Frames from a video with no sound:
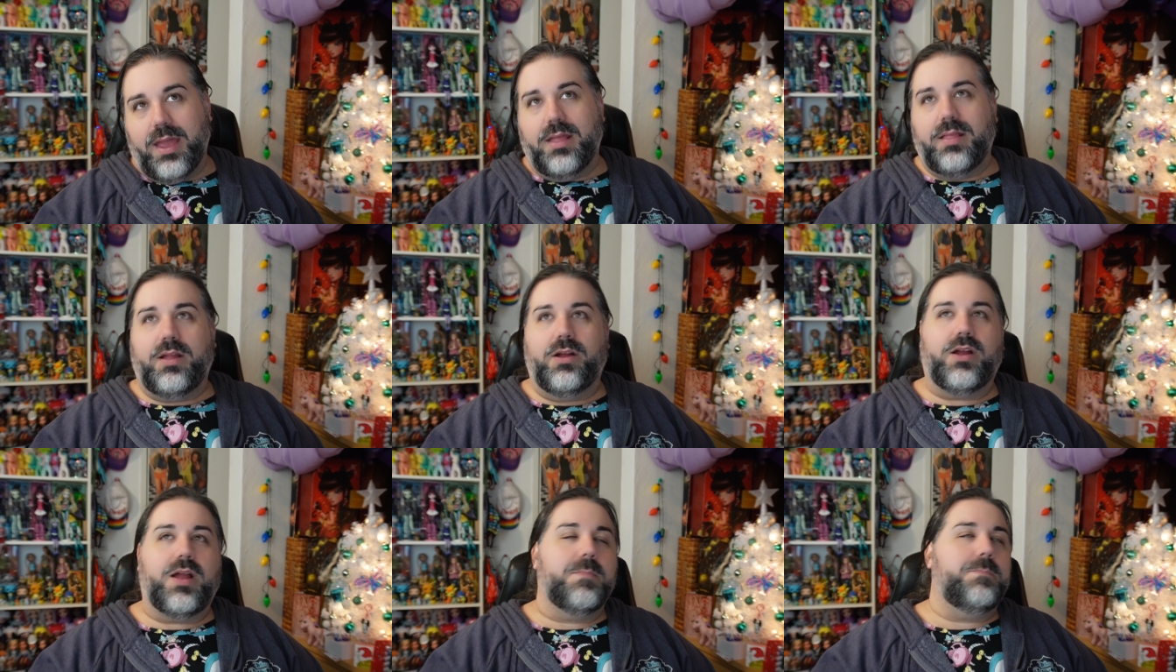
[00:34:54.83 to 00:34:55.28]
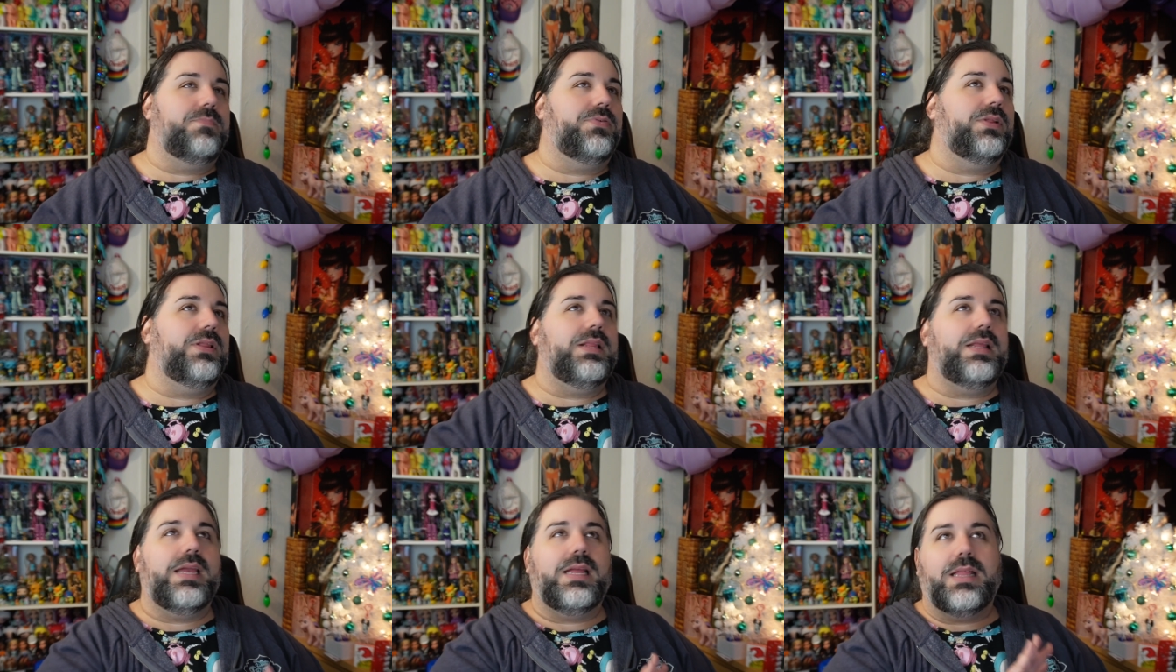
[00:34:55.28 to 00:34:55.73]
They're
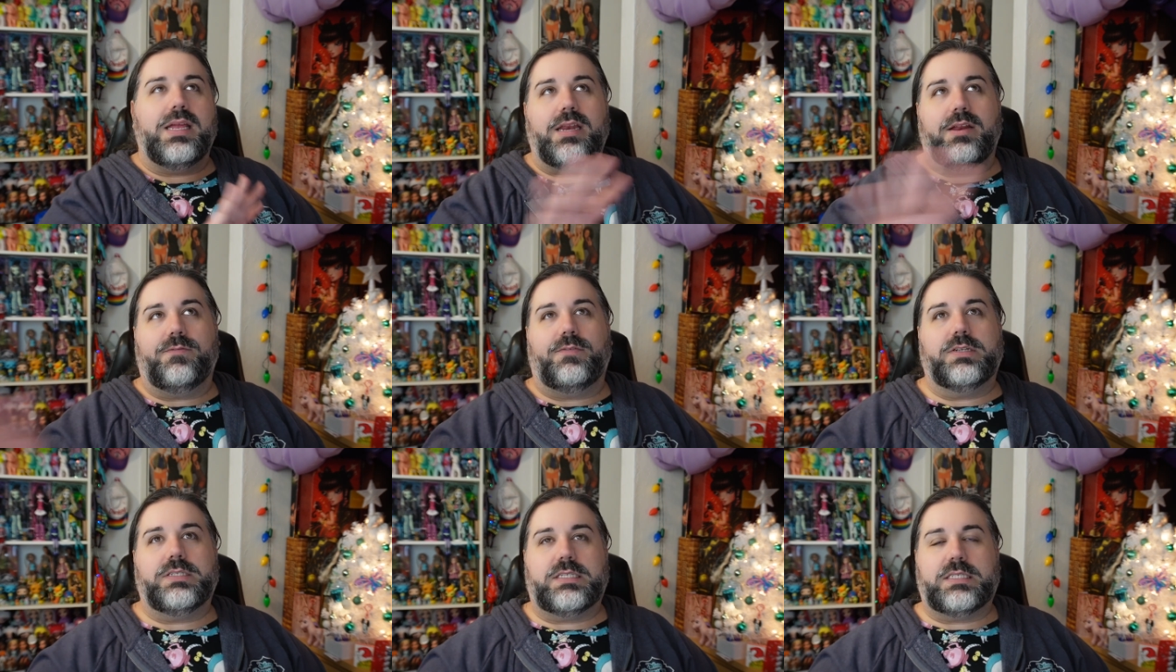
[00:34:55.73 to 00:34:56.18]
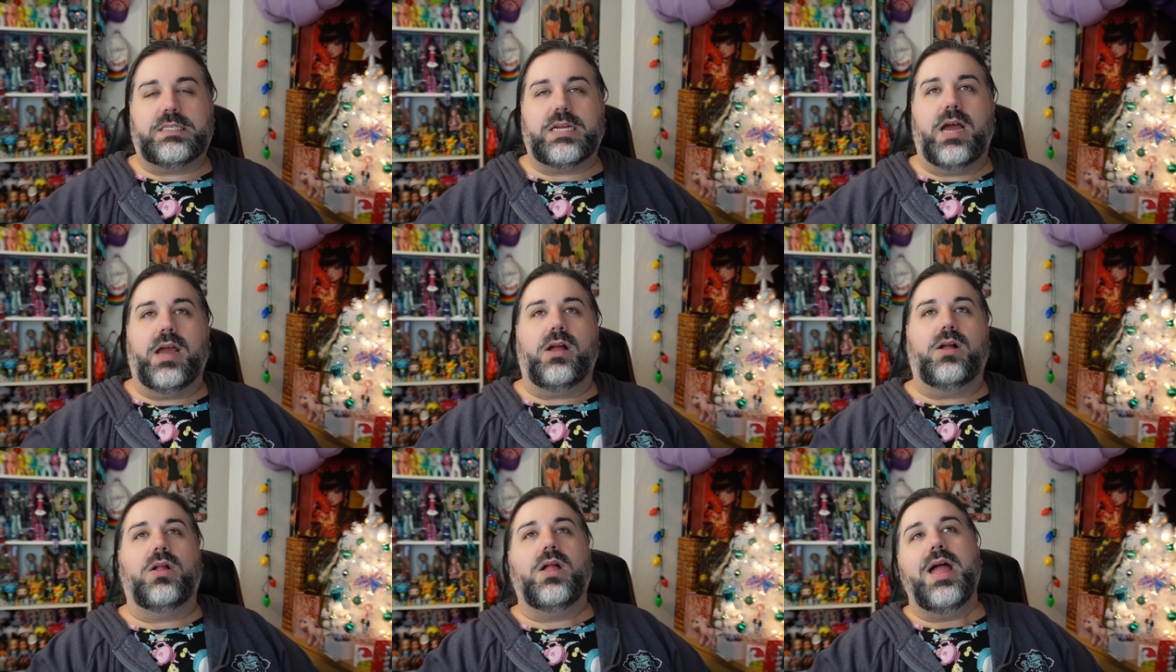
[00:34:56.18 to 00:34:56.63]
completely different
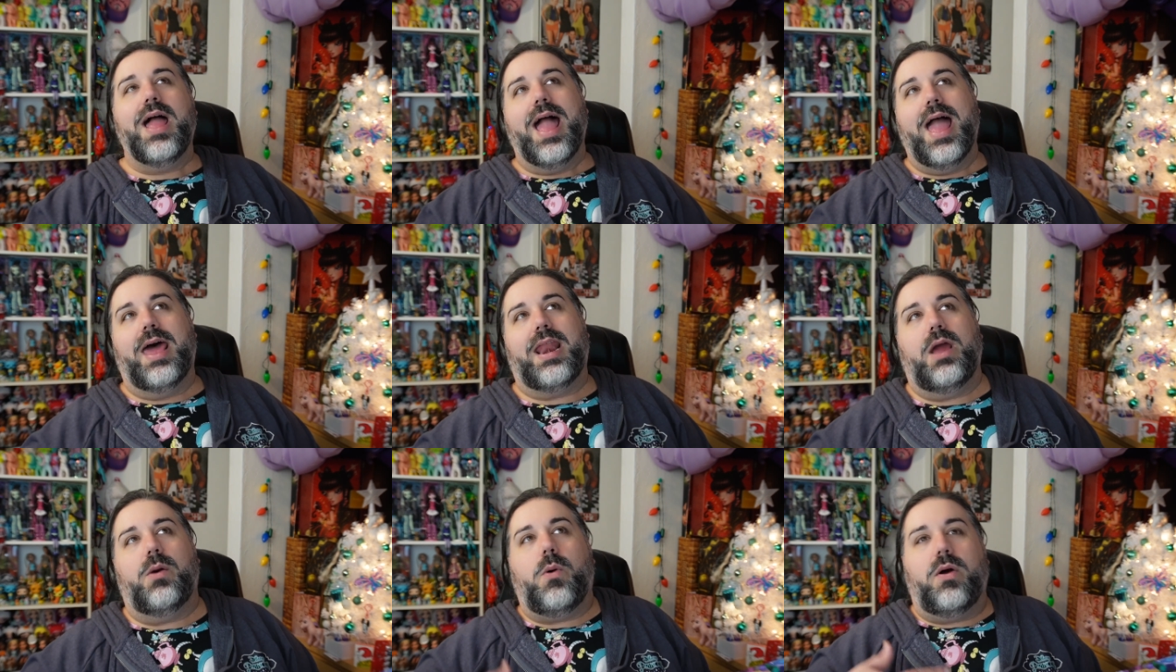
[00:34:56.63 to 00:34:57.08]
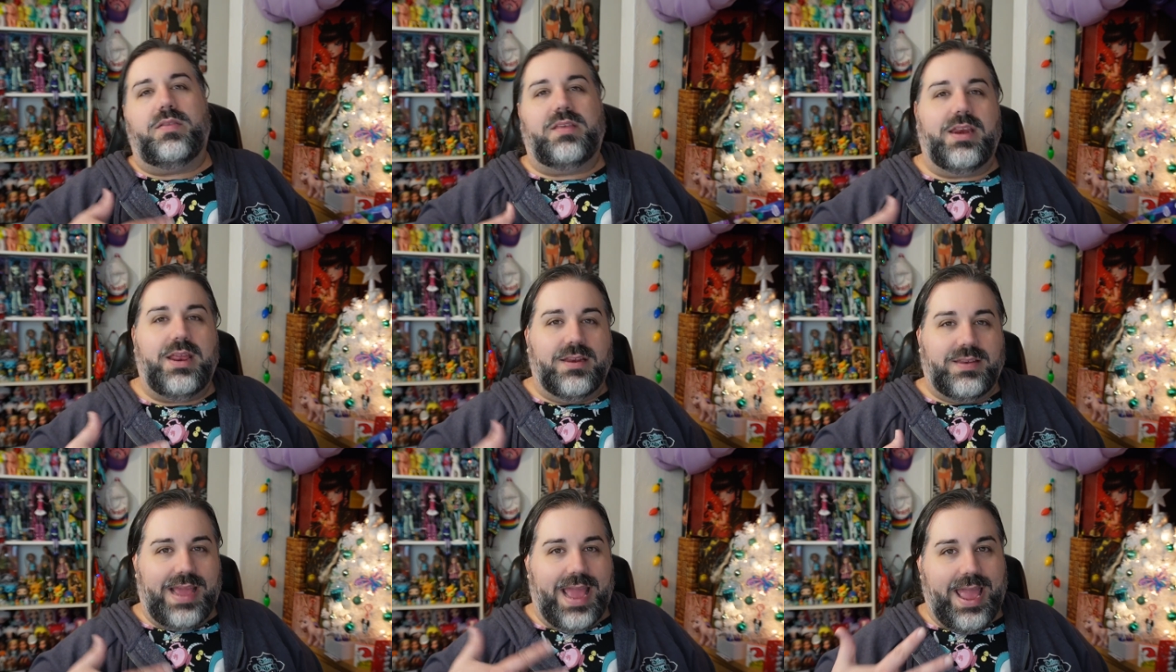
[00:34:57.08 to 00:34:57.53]
style, and I
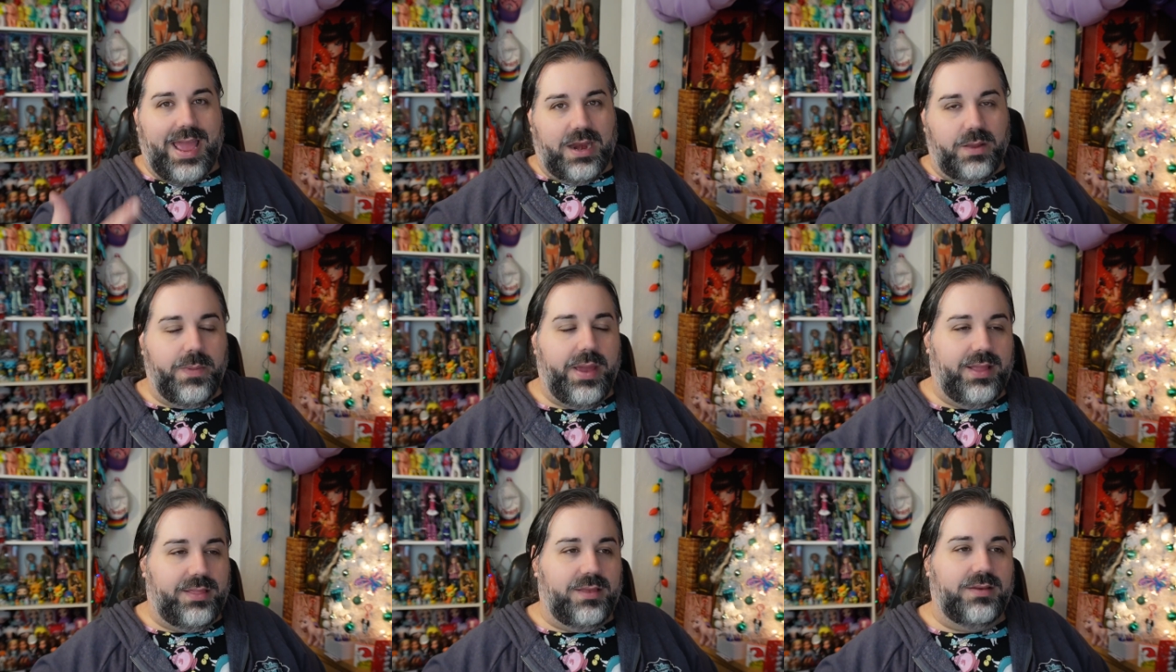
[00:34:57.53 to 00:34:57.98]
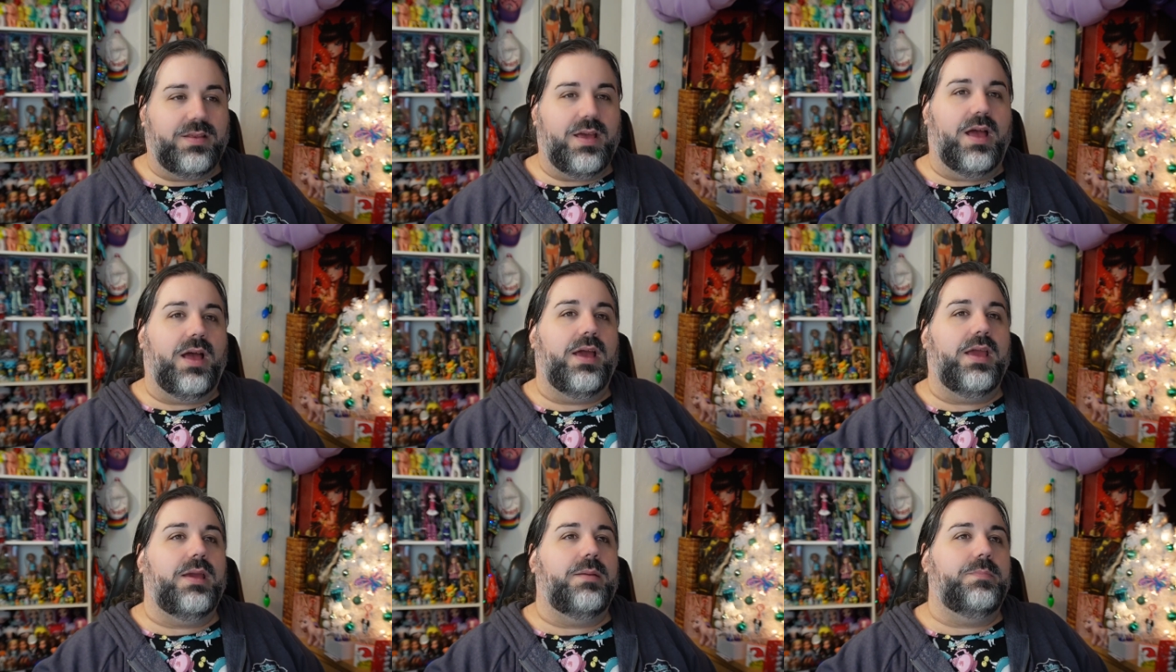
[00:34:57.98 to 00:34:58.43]
wasn't into anime at the
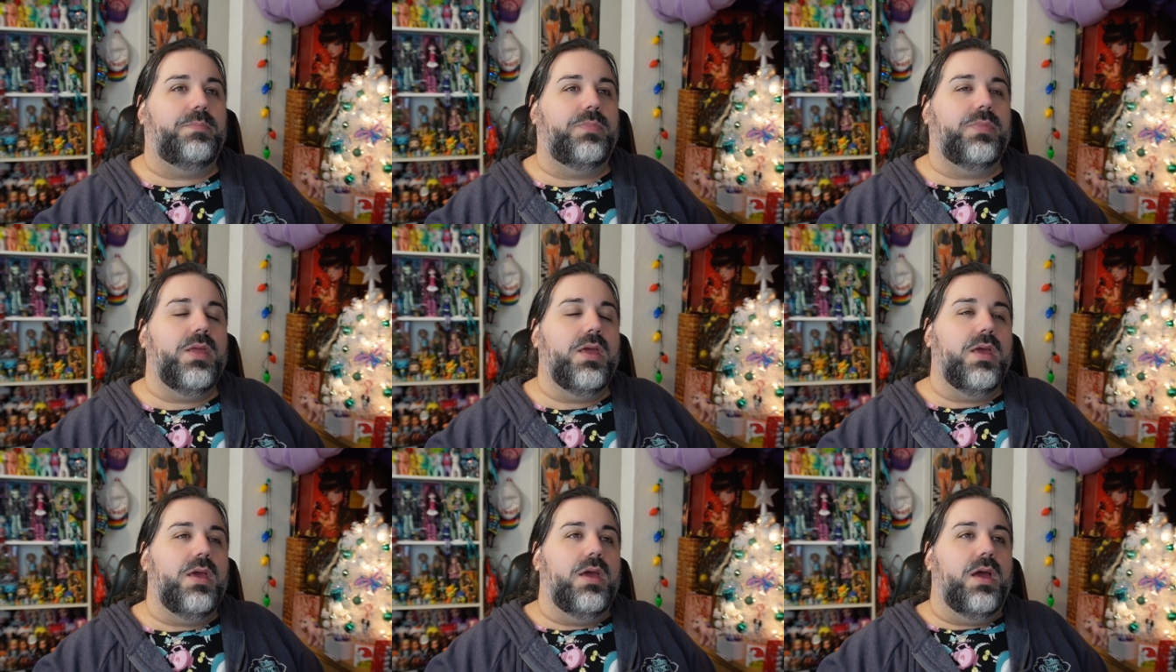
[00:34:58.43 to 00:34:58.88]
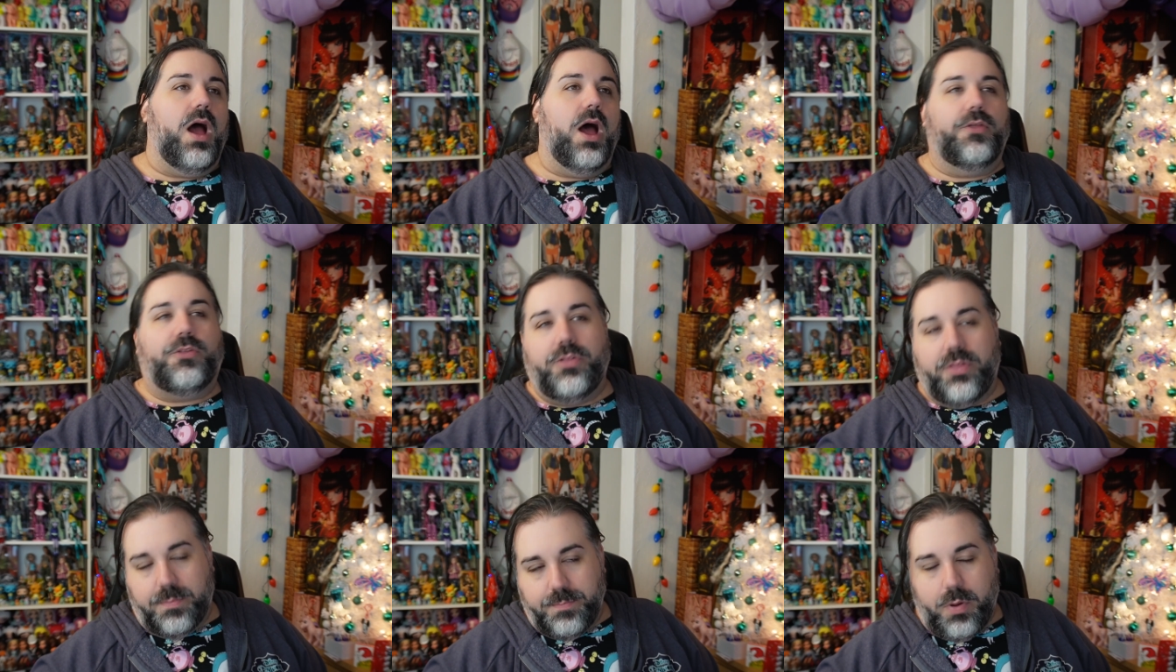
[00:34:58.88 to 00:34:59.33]
time,
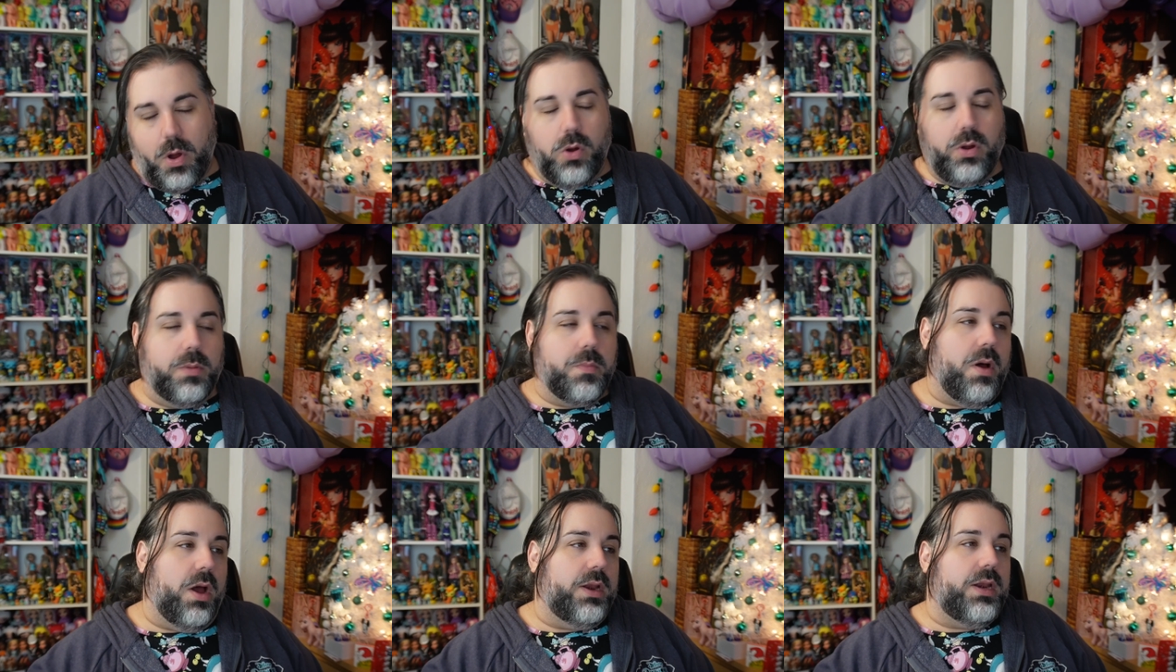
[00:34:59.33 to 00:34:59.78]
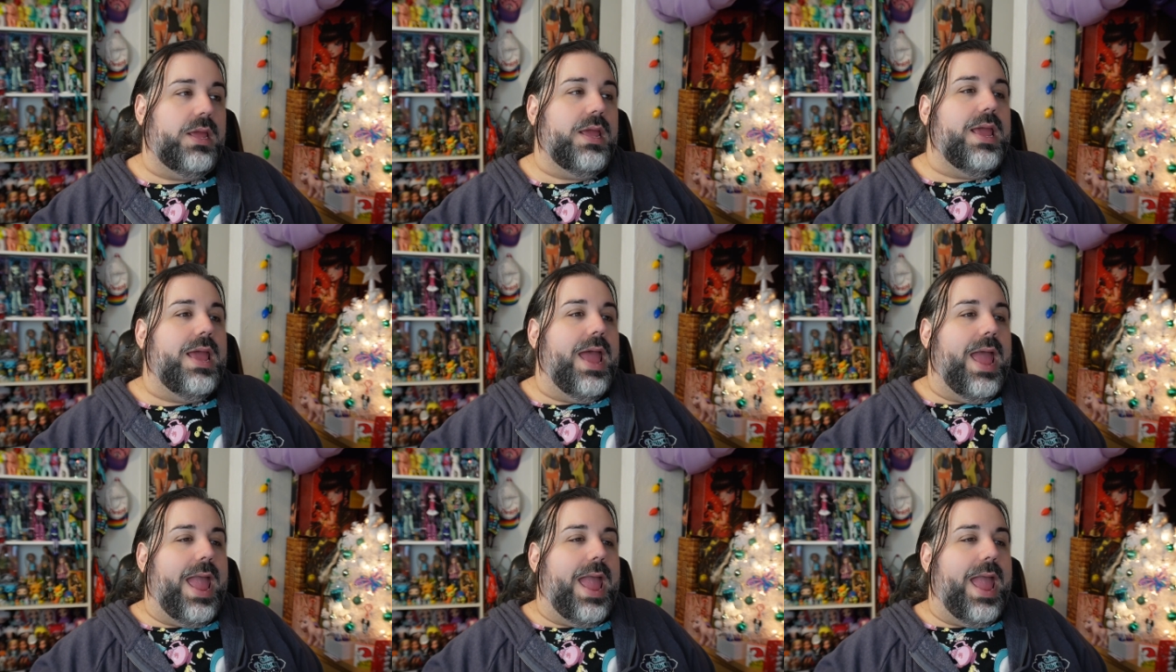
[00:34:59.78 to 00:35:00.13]
other than Pokemon.